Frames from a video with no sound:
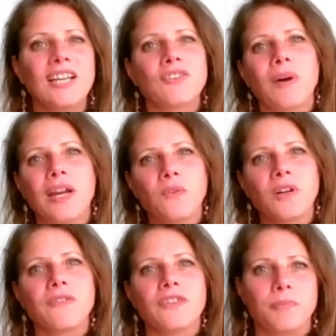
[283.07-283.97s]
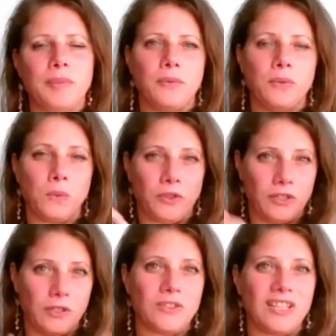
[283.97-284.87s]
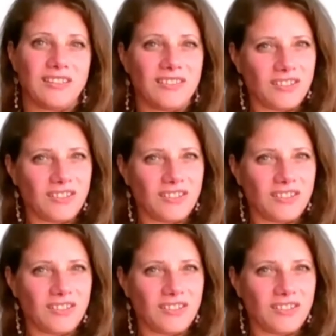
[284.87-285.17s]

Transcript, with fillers: So I work with people who want to go that,